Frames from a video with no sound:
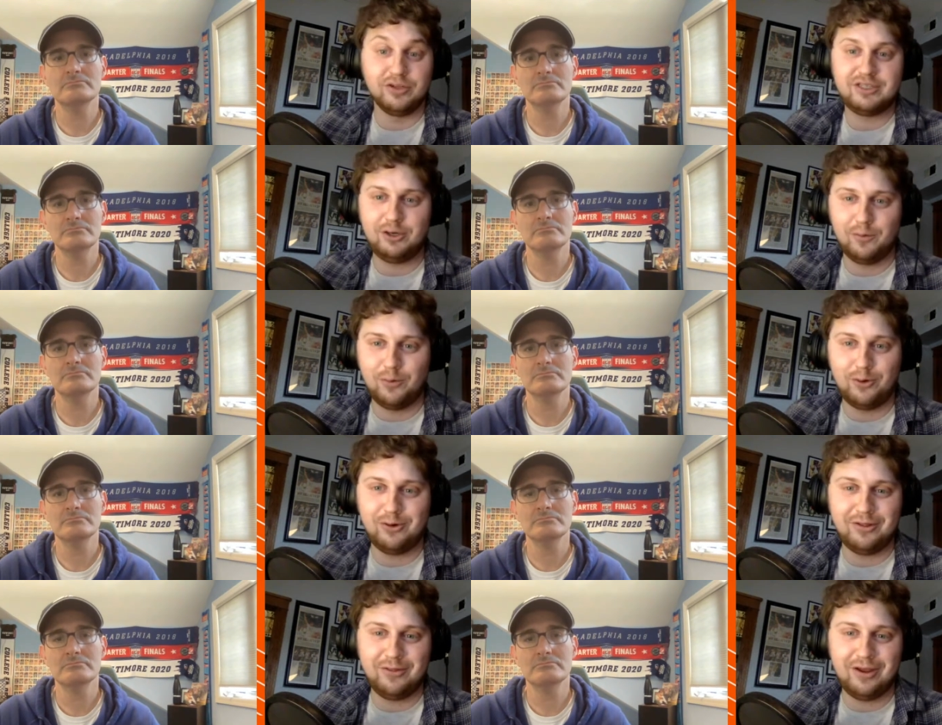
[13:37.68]
Speaker 1: we'll see her
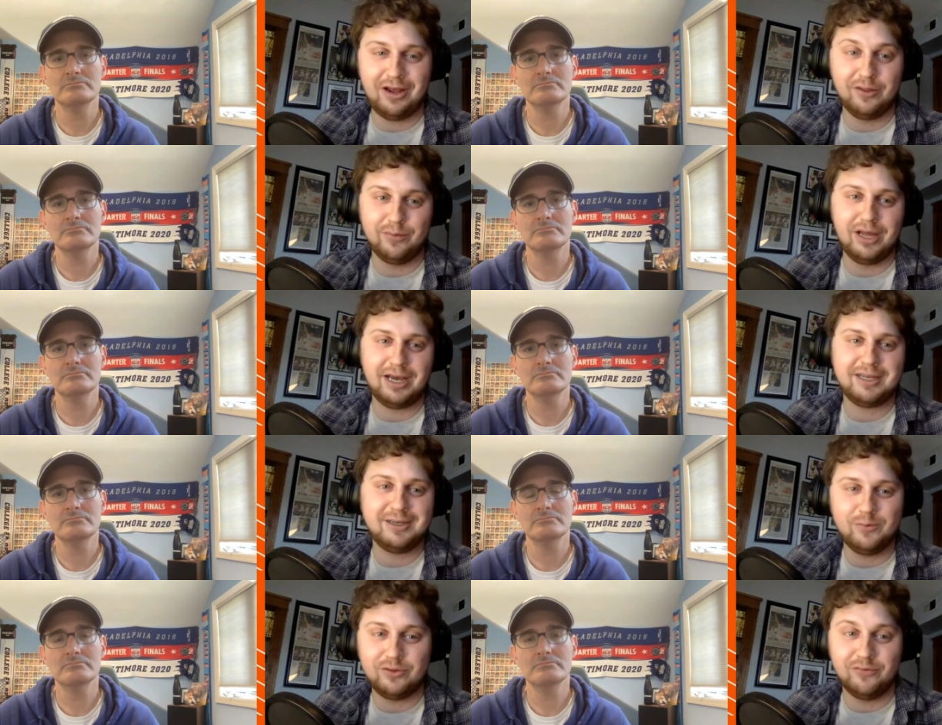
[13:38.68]
more on the block
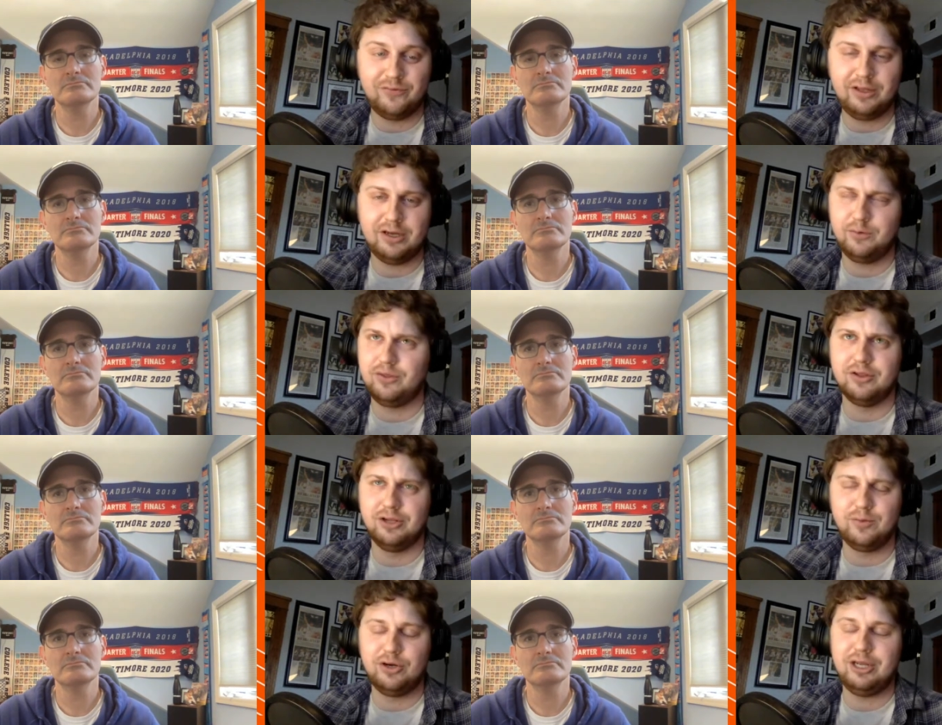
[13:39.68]
with the uh, with the
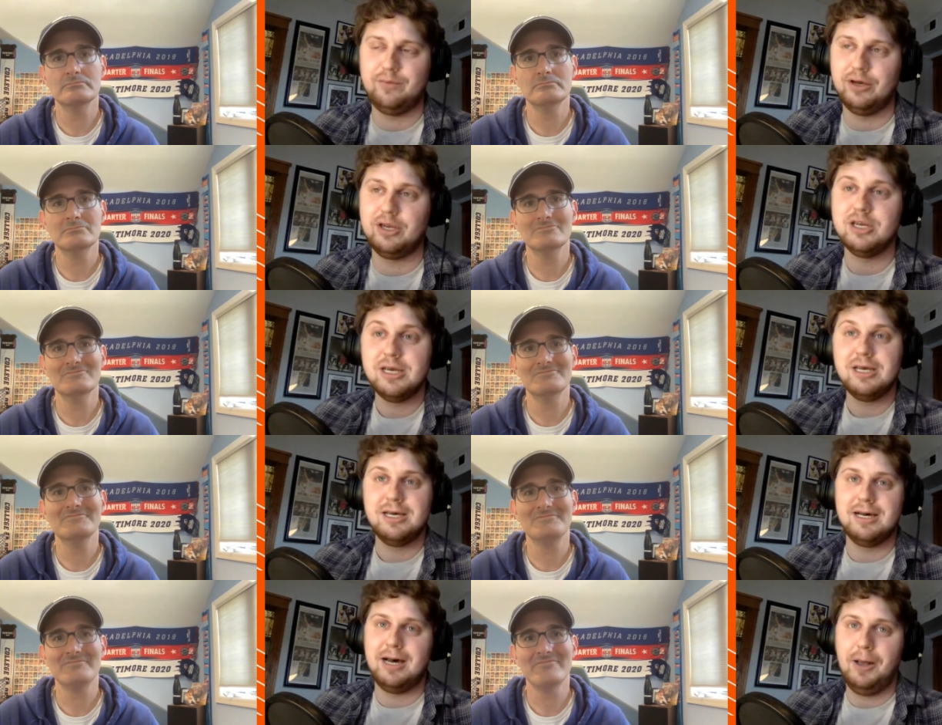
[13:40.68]
Liberty. But
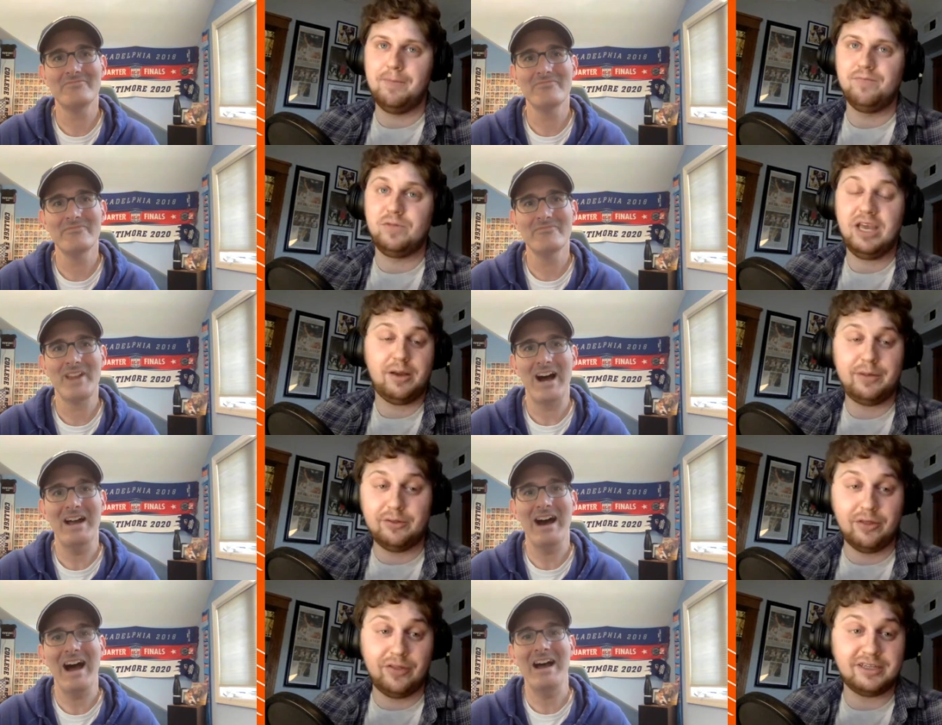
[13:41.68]
um, yeah, I mean,
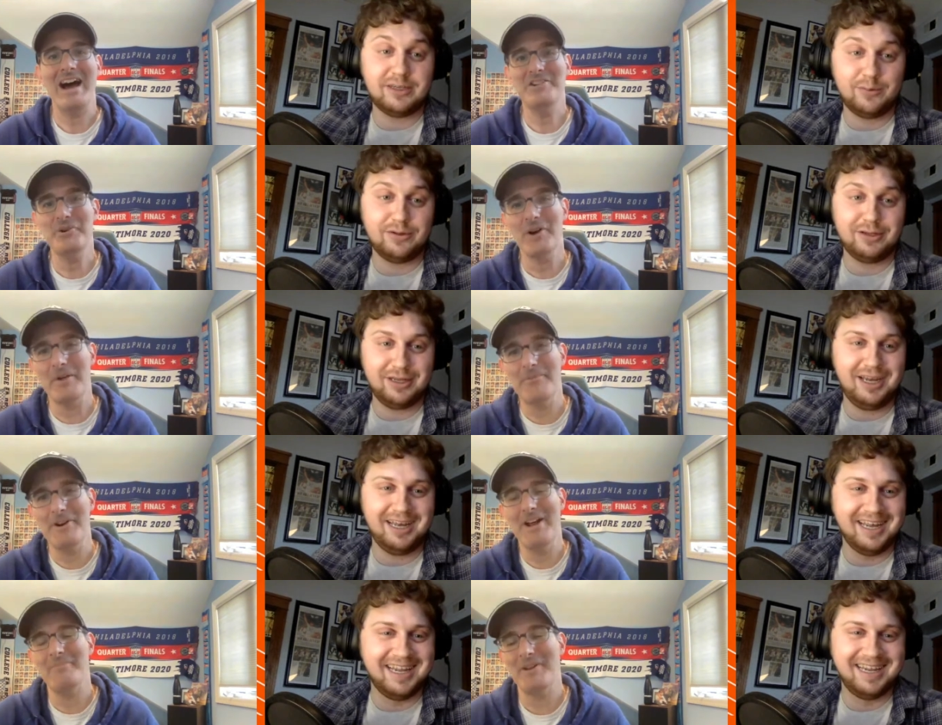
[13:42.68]
that's I, I do want to
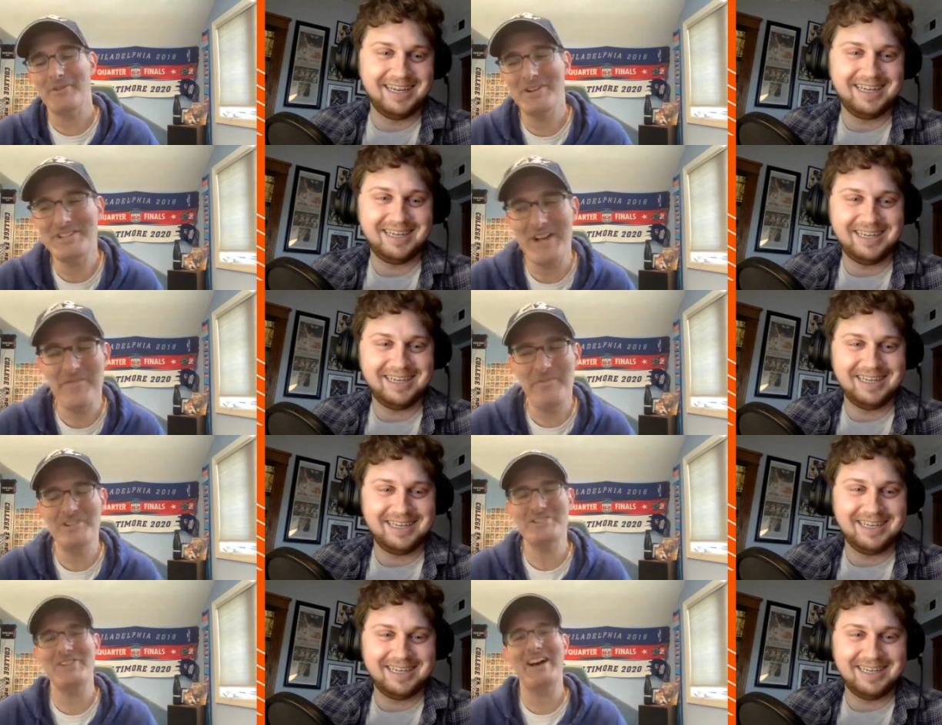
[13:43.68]
point
Speaker 2: out, by the way, Steph
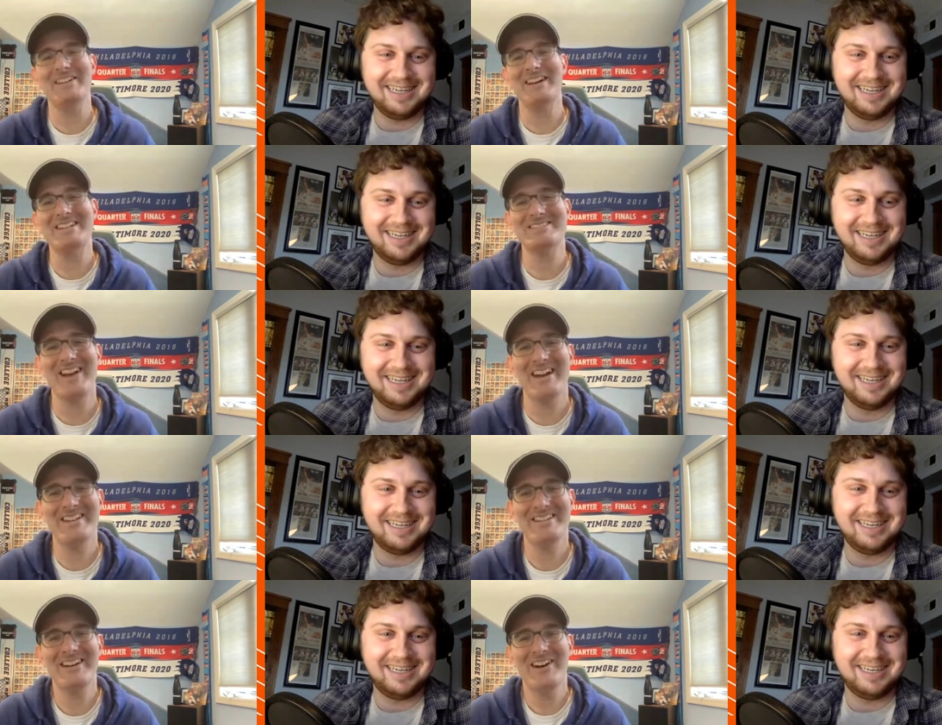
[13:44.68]
mentioned that last
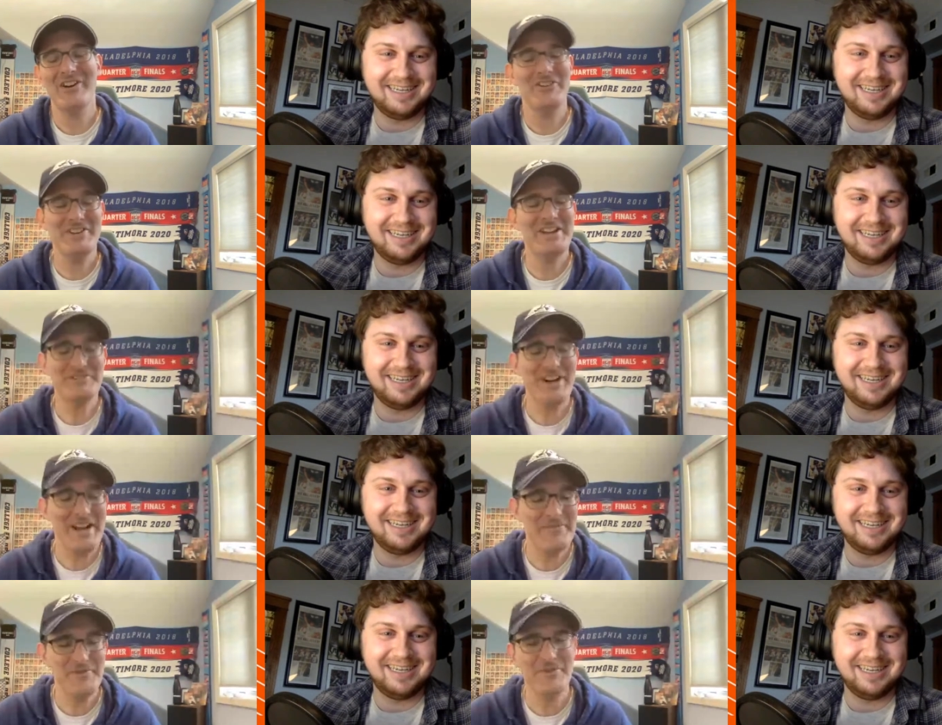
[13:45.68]
night or yesterday
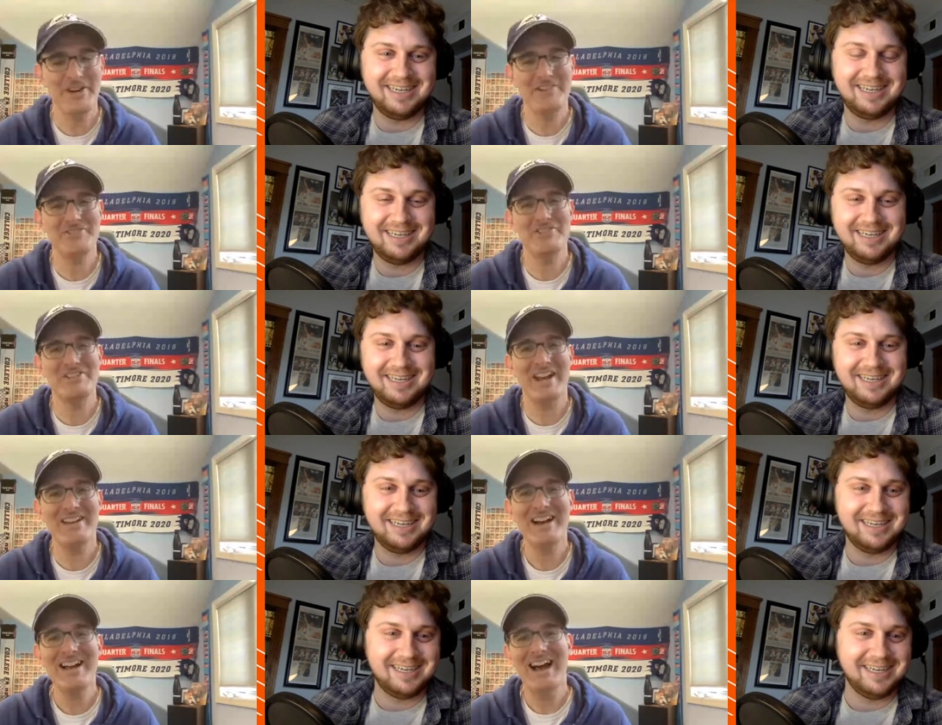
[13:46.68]
afternoon, I should
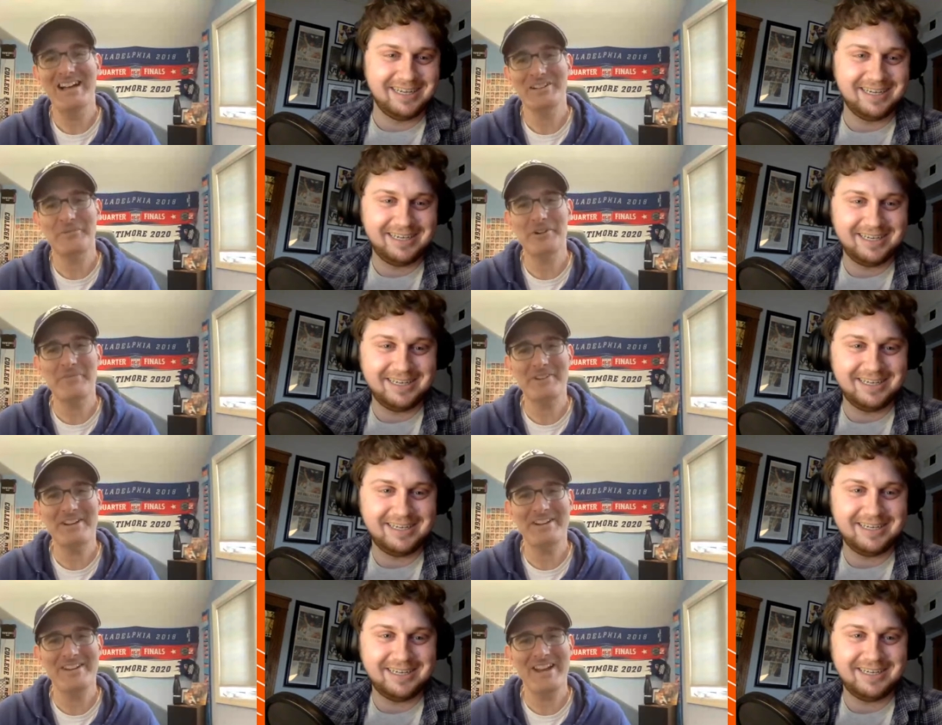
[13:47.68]
say, at Liberty
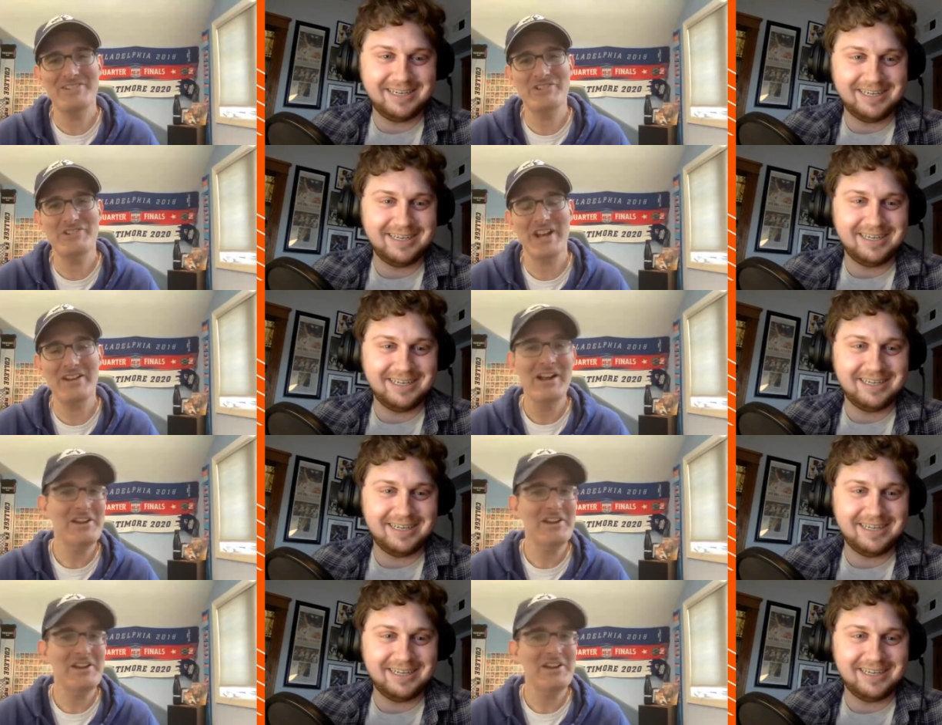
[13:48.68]
Media Day. She said,